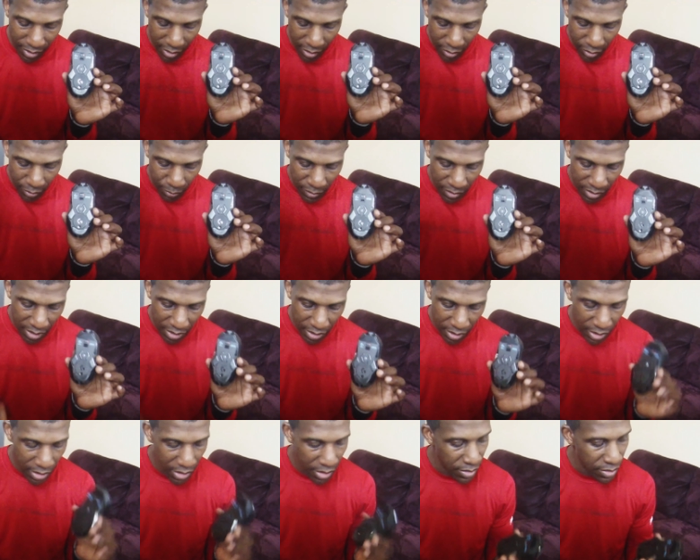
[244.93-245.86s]
Let me take
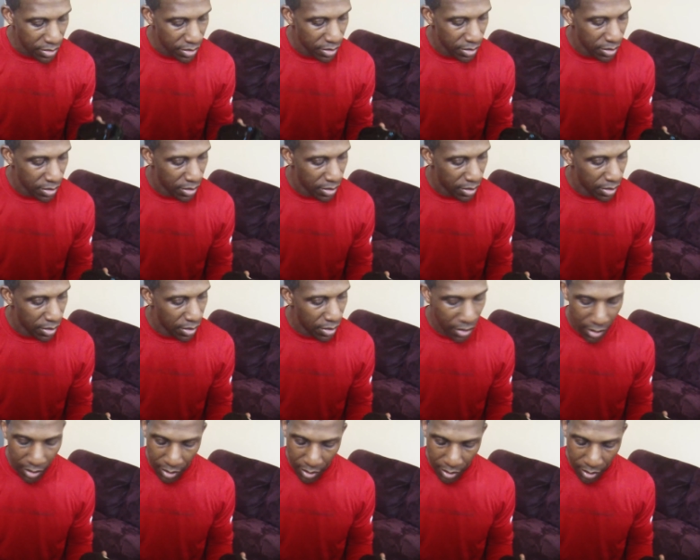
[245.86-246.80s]
this
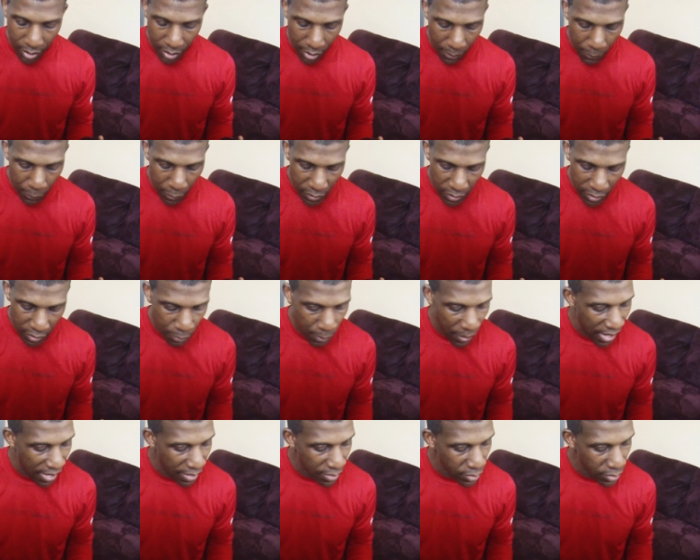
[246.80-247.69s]
and put this back.